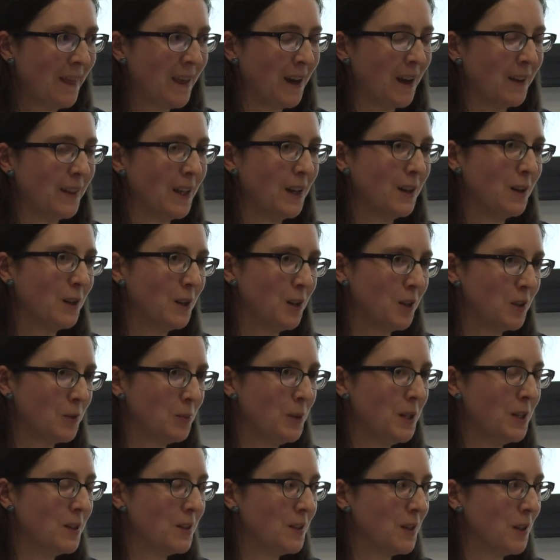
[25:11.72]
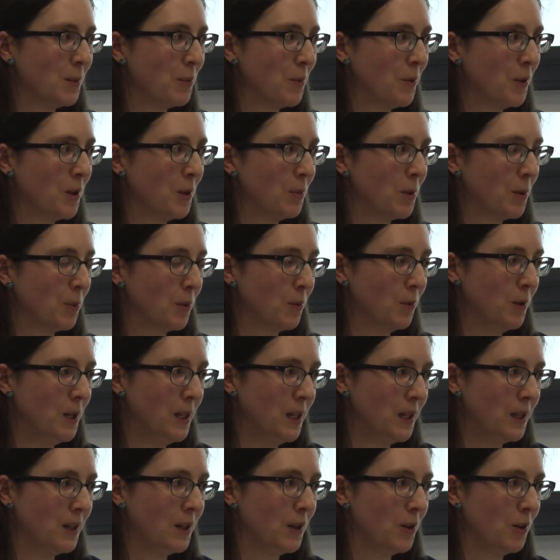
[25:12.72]
And that I think speaks to the point of having really
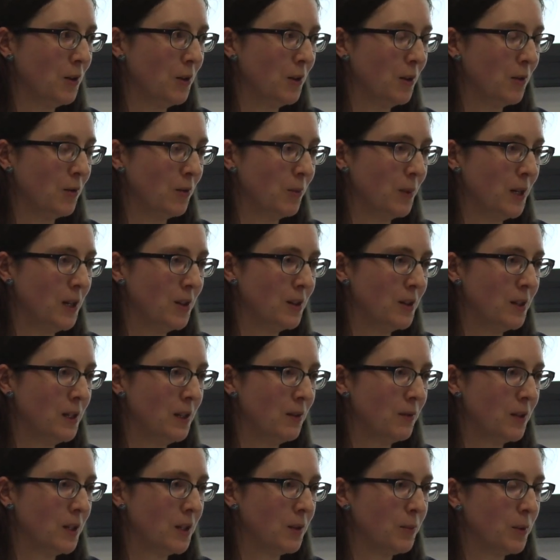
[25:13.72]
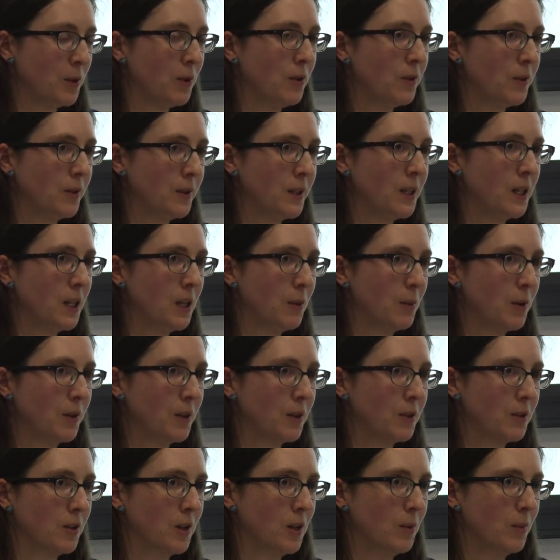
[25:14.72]
clear in your information leaflets, but also thinking about the
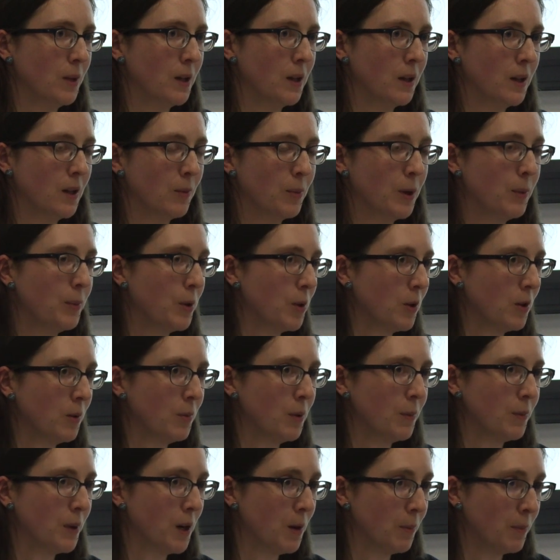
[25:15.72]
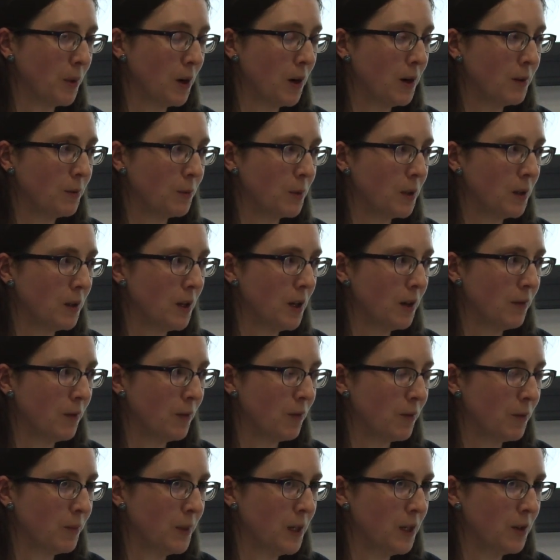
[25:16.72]
timing. Are people going to be bombarded with a lot of
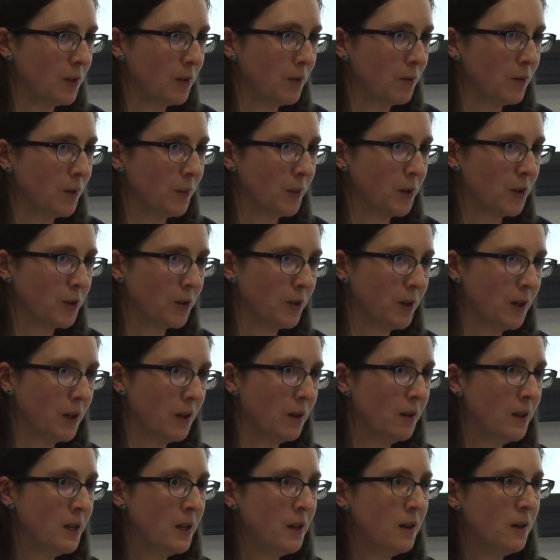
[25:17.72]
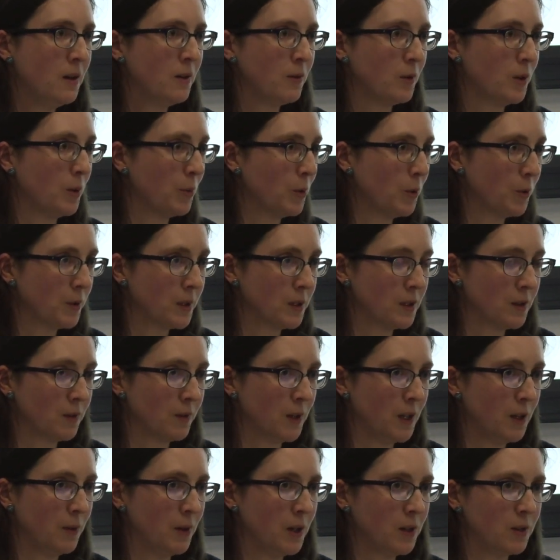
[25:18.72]
information from the trial, from the process
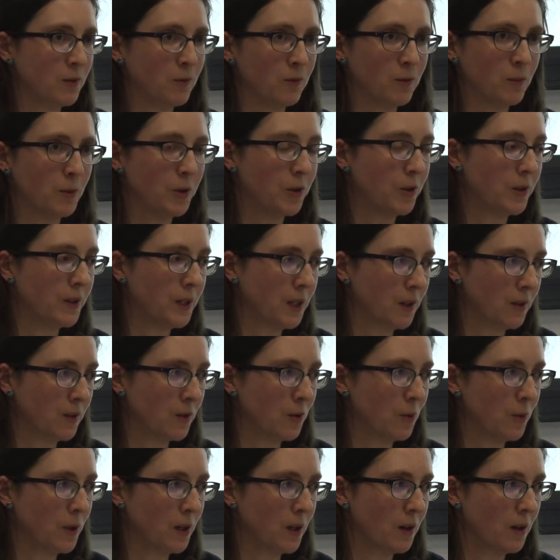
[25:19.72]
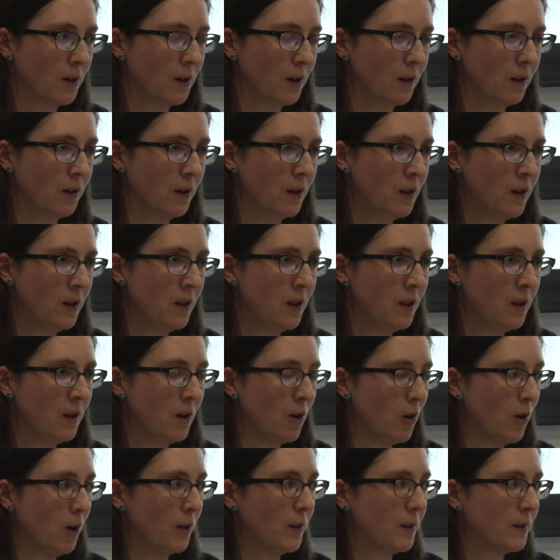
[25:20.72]
evaluation, from other things going on
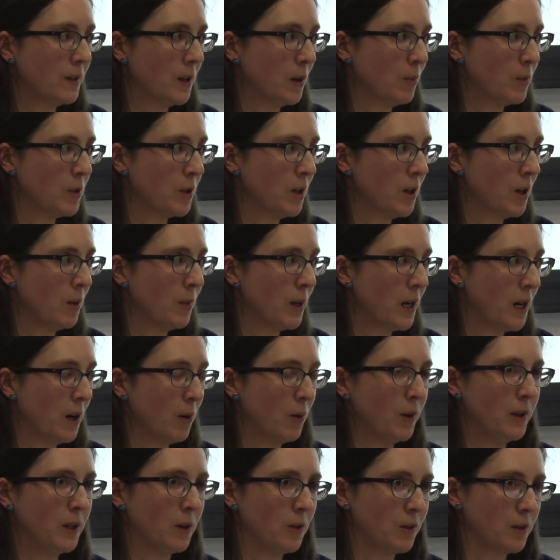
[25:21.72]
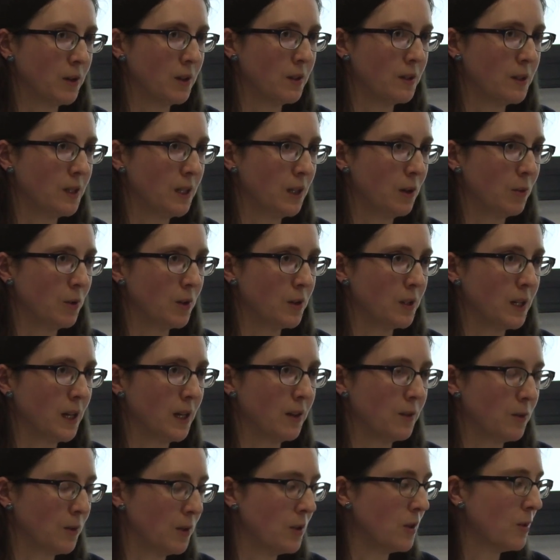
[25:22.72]
all at the same time, and how are they going to distinguish
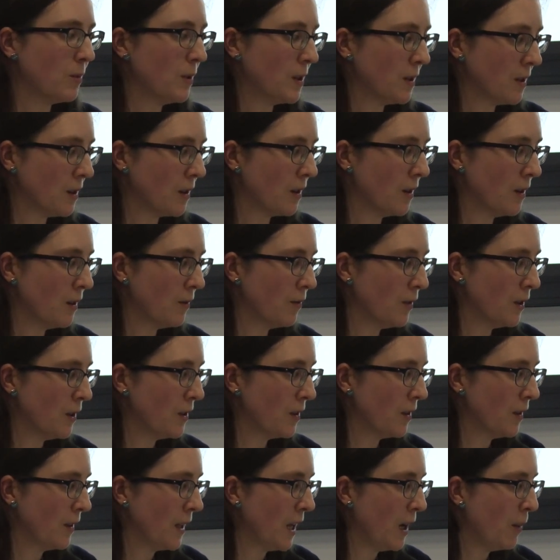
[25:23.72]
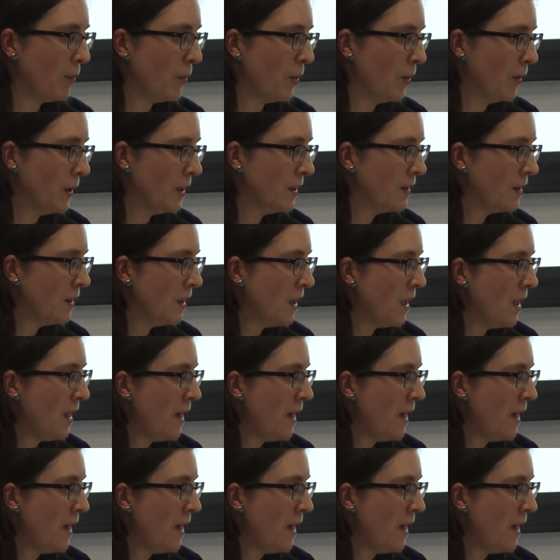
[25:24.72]
that? So I just wanted to kind of finish on that point.